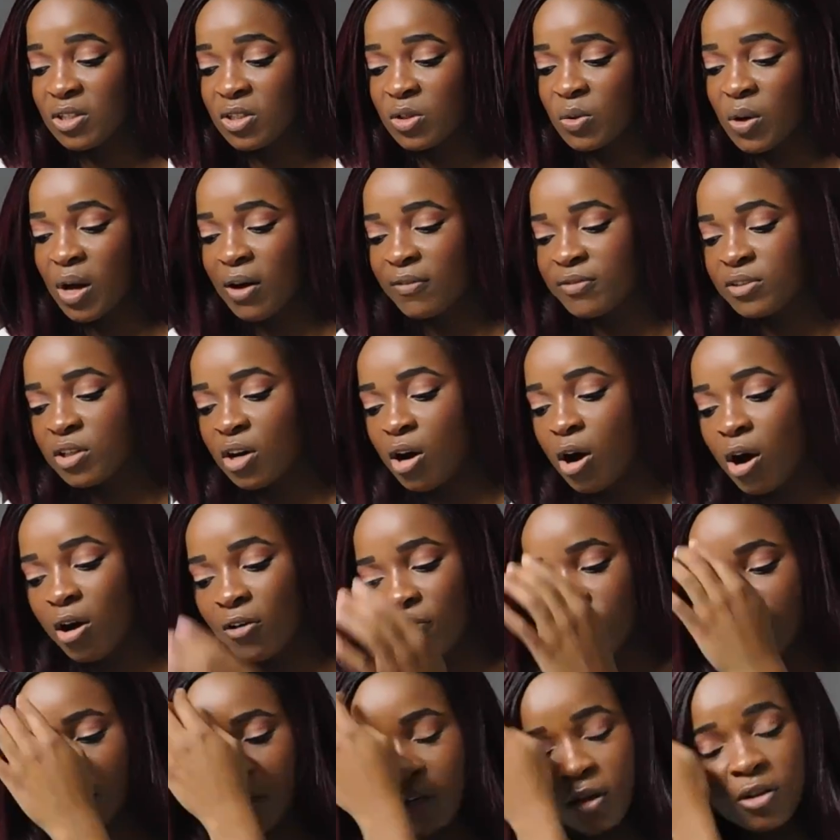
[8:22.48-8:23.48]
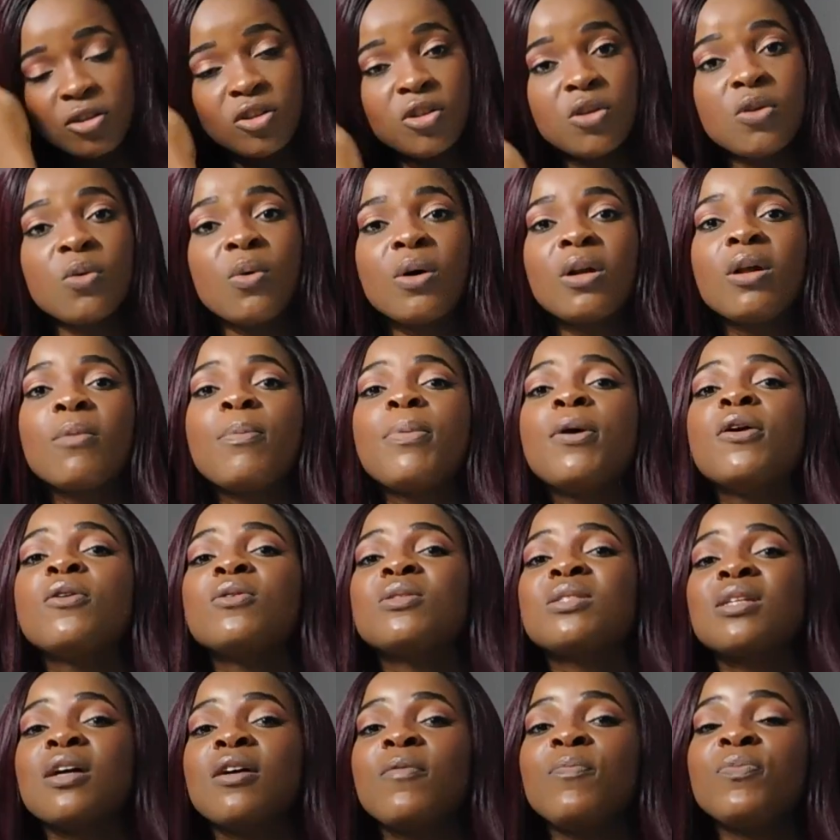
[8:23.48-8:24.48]
you have to offer. Do you want to
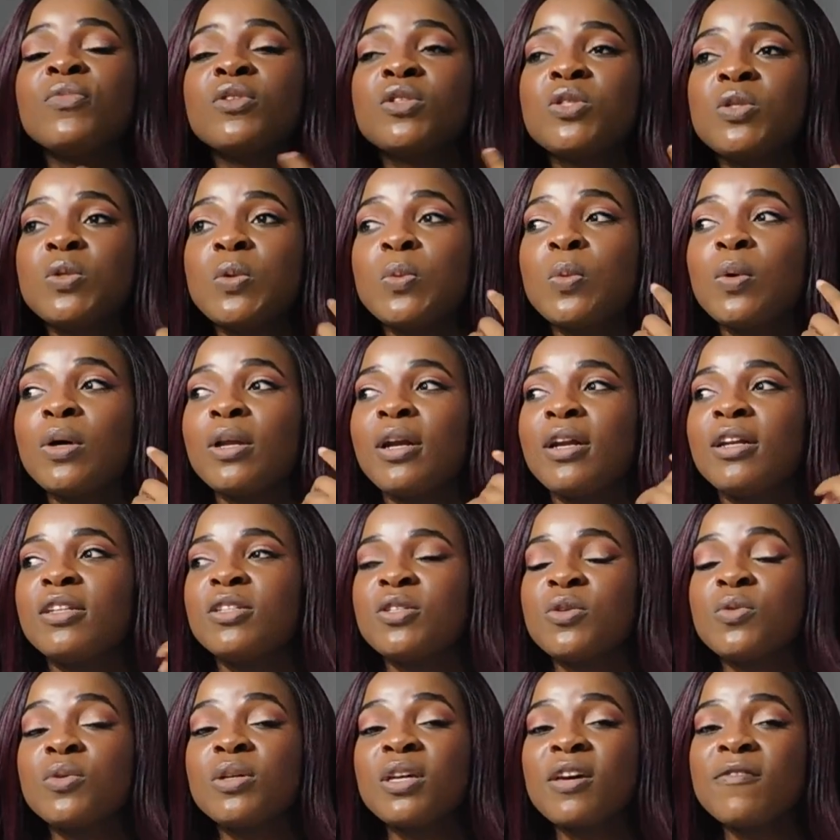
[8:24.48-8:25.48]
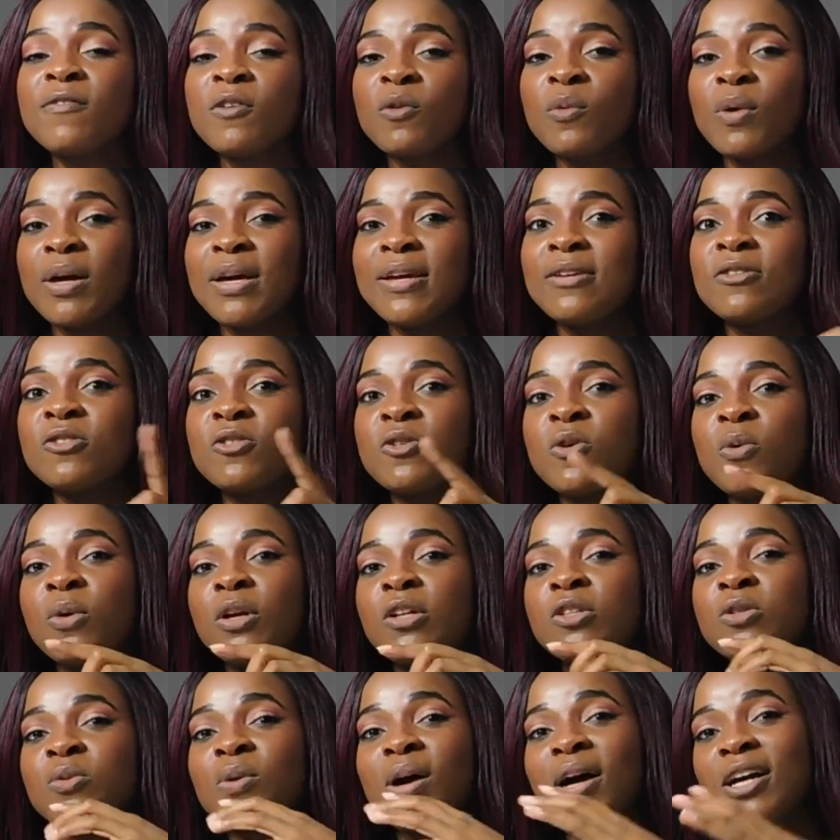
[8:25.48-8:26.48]
post, do you want to do giveaways? Do you want
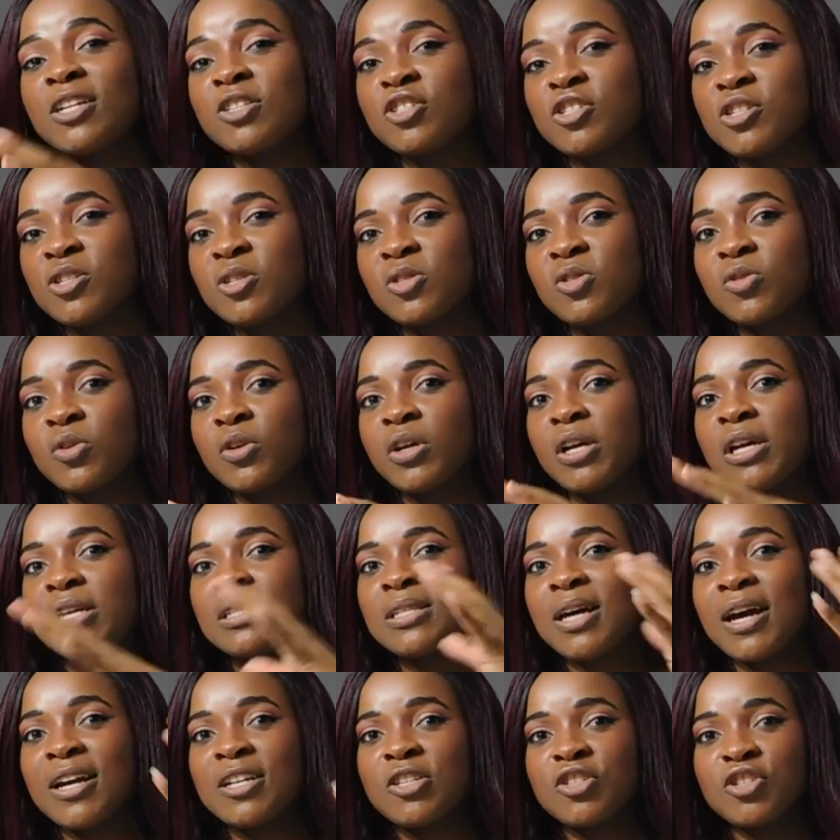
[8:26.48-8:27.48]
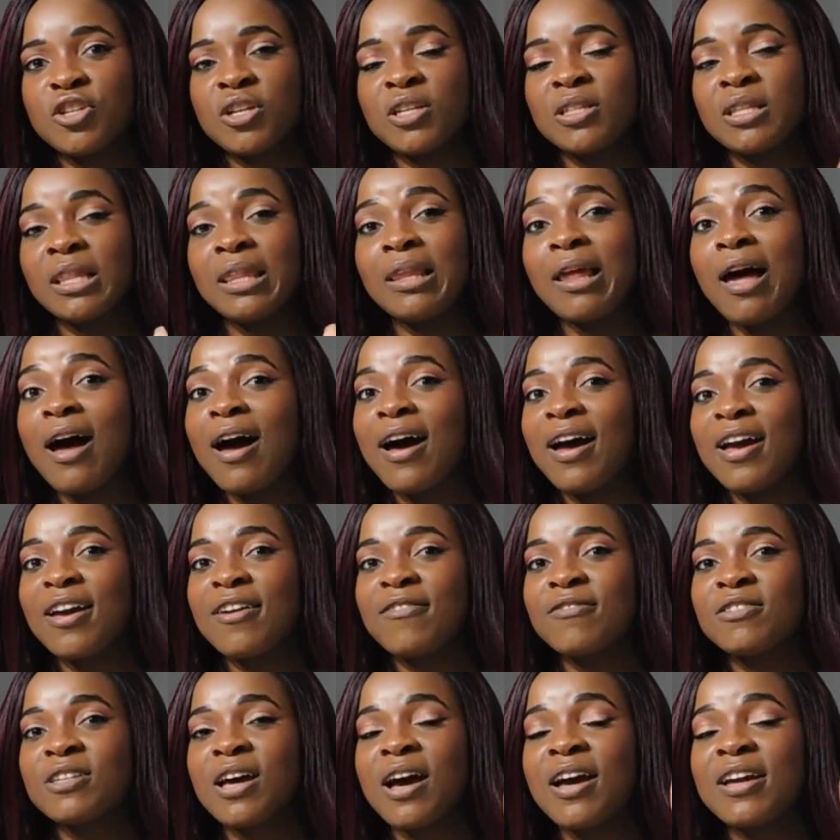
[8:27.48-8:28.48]
to do IG stories, IG
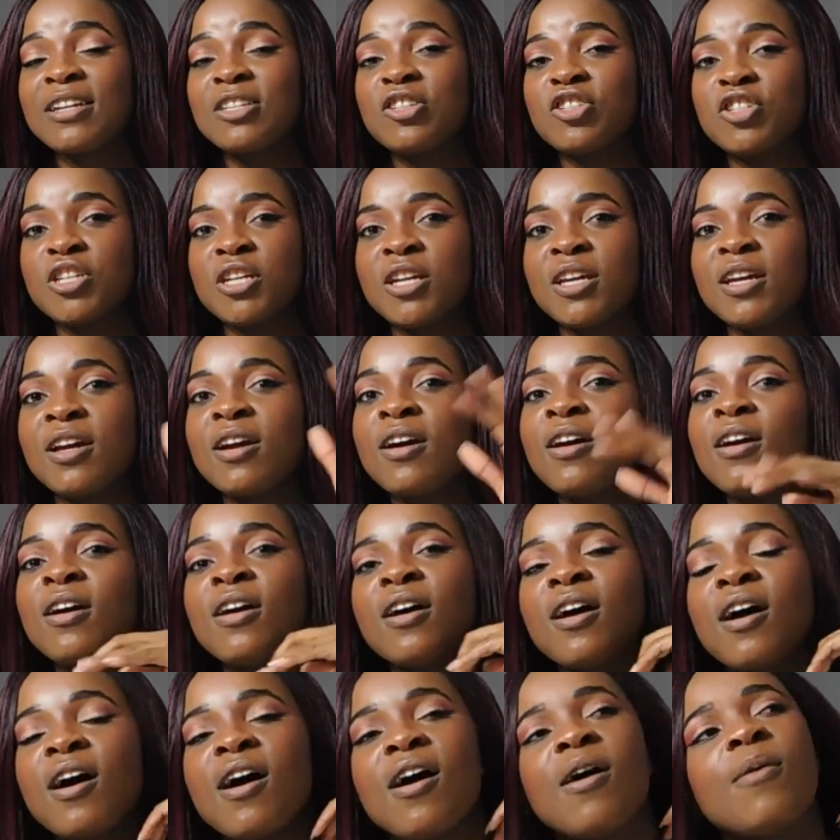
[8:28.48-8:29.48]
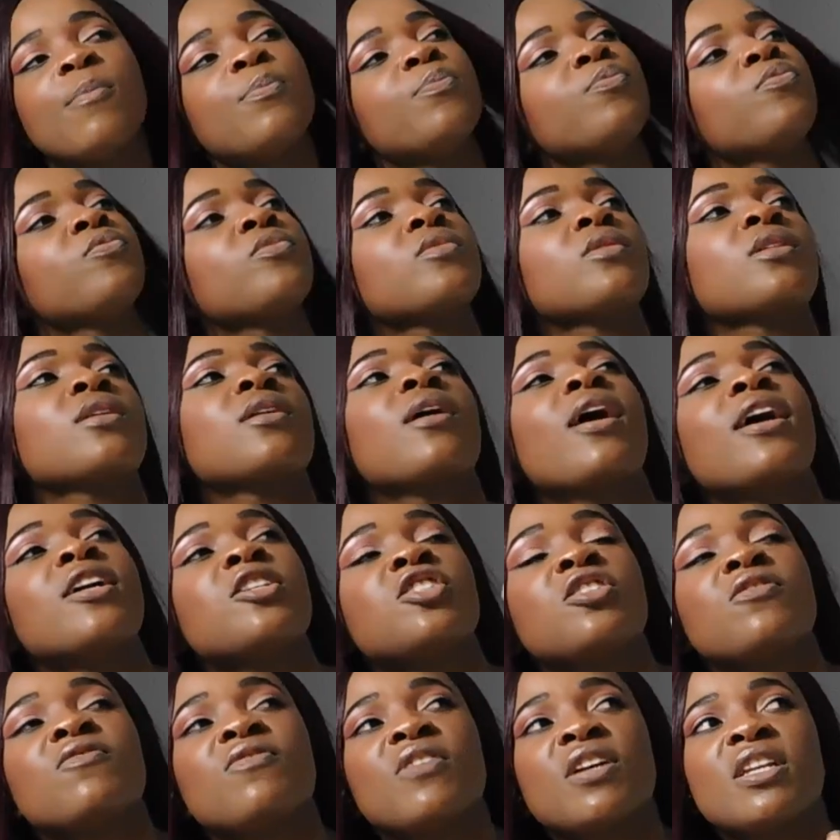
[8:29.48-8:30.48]
lives, IG
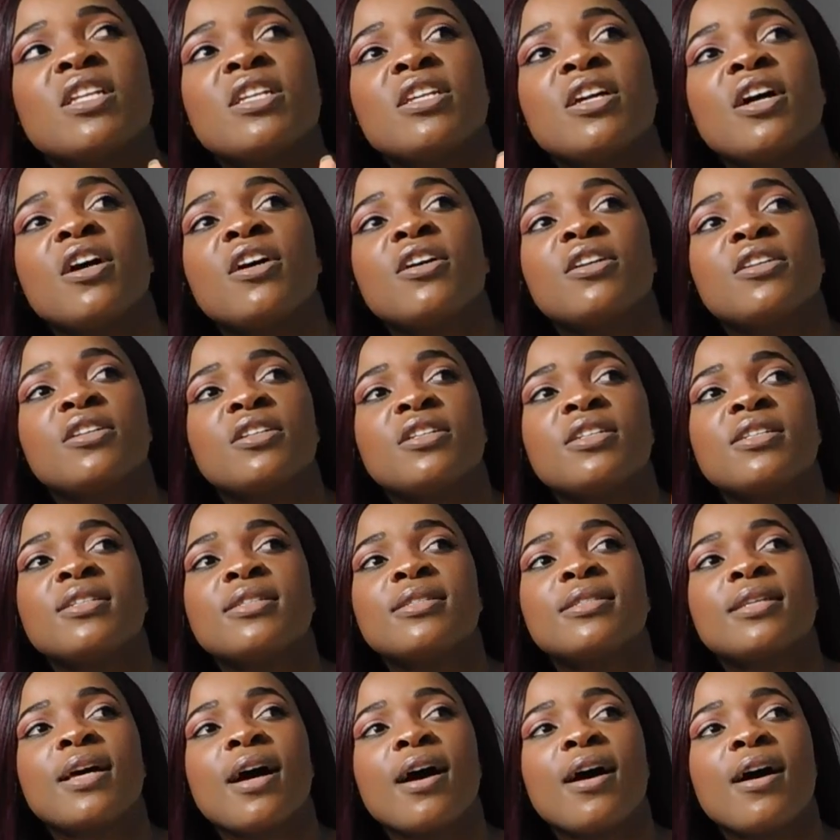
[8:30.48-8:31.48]
videos,